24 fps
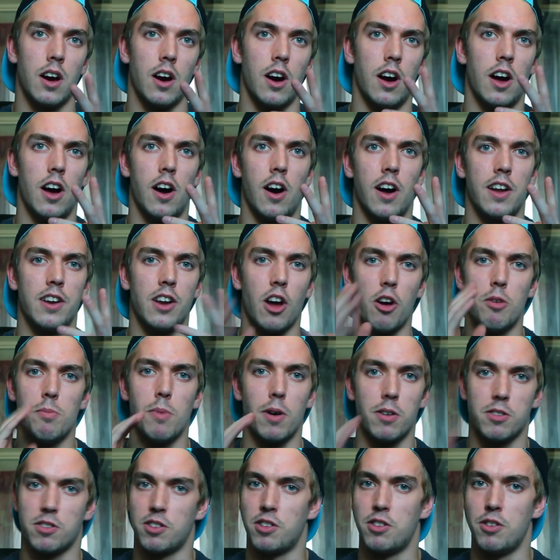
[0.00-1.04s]
I know
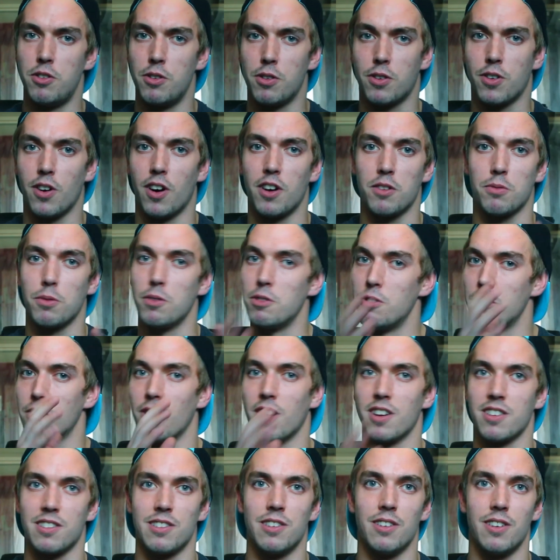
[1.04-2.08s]
most of you guys what you
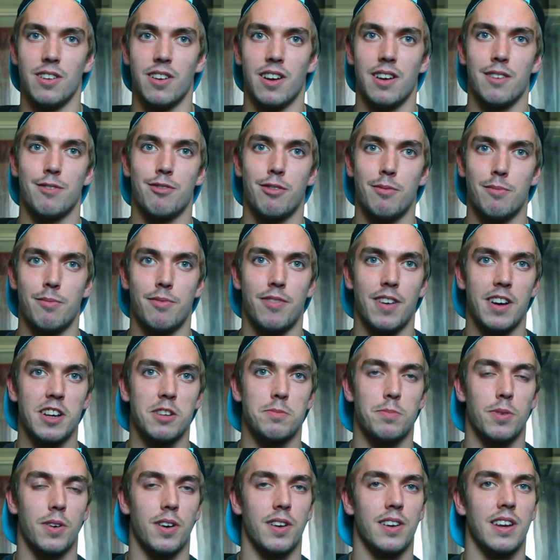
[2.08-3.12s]
guys look like from
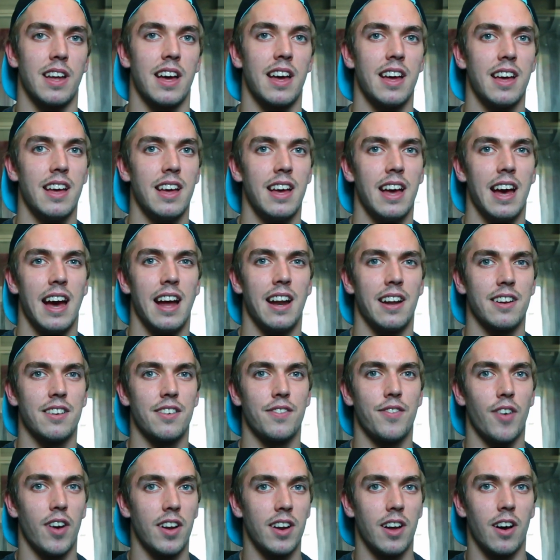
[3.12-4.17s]
Facebook and that, and I
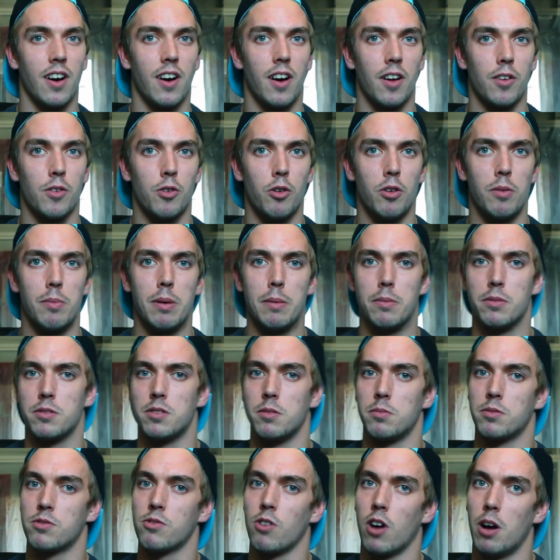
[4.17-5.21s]
just find it hard calling people
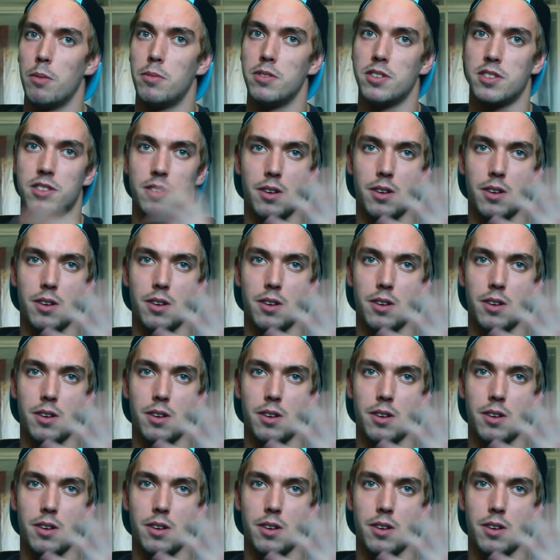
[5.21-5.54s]
subscribers.